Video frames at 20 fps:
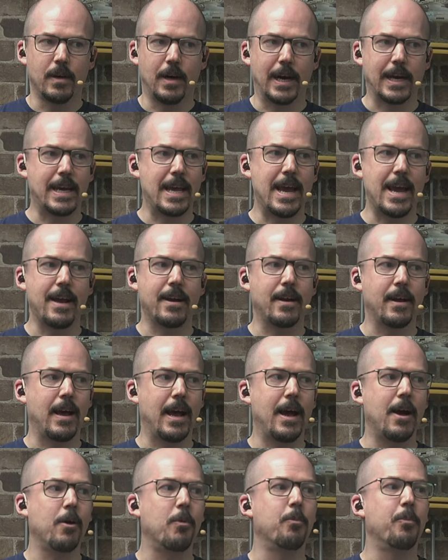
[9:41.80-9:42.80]
I can't
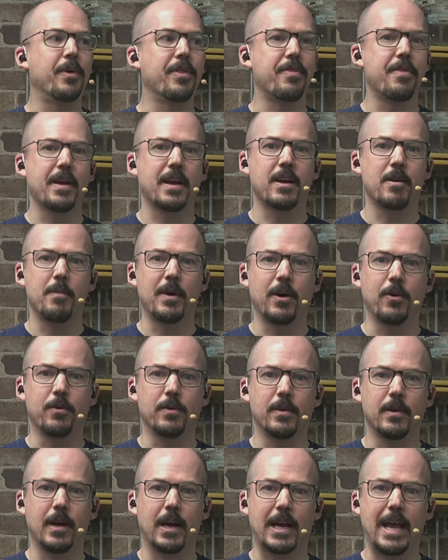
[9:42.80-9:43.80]
help but think about
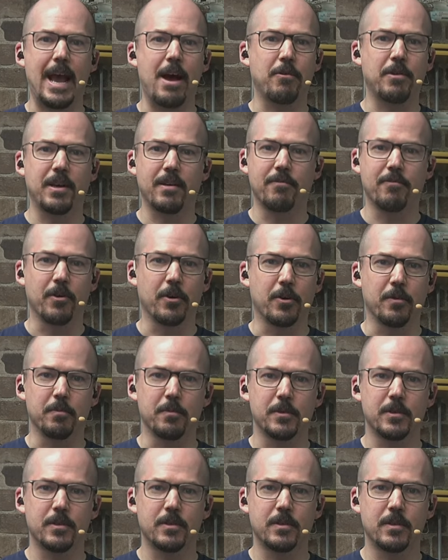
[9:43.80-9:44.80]
accounting
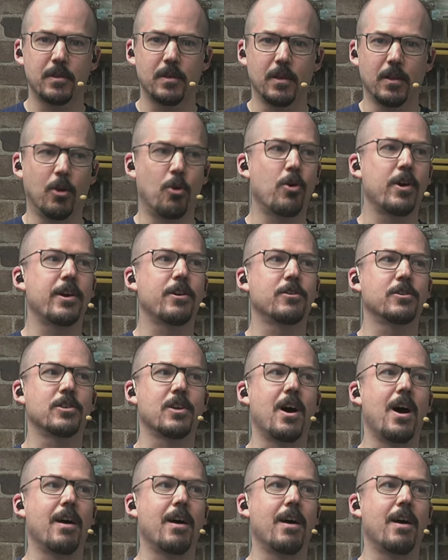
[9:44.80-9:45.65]
firms, lawyers' yeah.